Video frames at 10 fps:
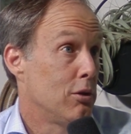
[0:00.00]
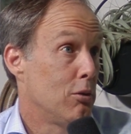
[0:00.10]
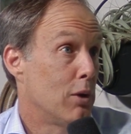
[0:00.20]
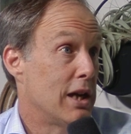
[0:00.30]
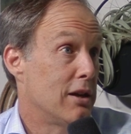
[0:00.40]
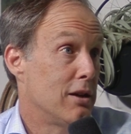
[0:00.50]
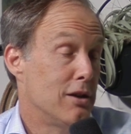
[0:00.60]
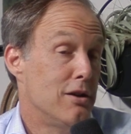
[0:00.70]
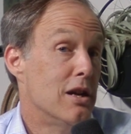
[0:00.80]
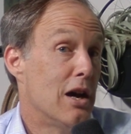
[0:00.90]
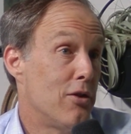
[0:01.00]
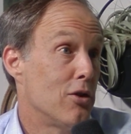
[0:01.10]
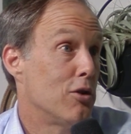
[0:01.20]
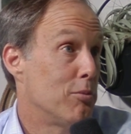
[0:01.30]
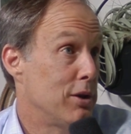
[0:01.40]
write
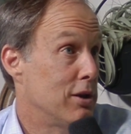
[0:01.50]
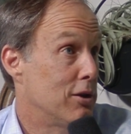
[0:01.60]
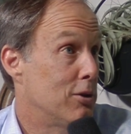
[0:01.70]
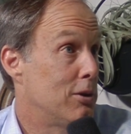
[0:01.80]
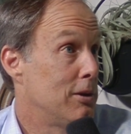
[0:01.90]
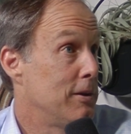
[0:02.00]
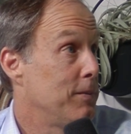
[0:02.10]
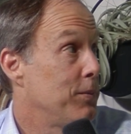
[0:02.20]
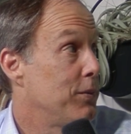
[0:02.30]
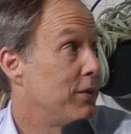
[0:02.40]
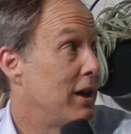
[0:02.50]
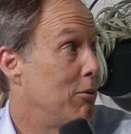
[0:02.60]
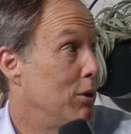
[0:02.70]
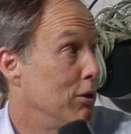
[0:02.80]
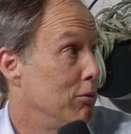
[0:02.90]
another bill that
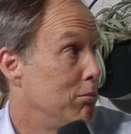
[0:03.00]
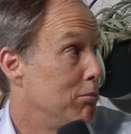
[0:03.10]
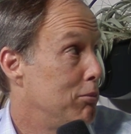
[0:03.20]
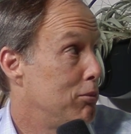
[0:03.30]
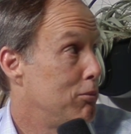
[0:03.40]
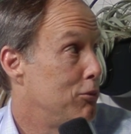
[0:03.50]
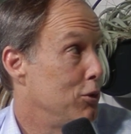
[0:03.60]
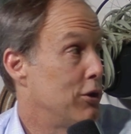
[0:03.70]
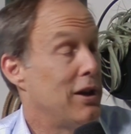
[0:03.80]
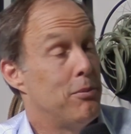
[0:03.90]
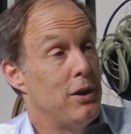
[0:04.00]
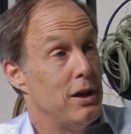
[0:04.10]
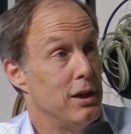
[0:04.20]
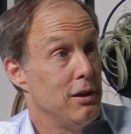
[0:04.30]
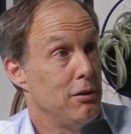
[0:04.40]
will do the same
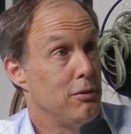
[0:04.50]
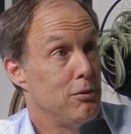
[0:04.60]
thing,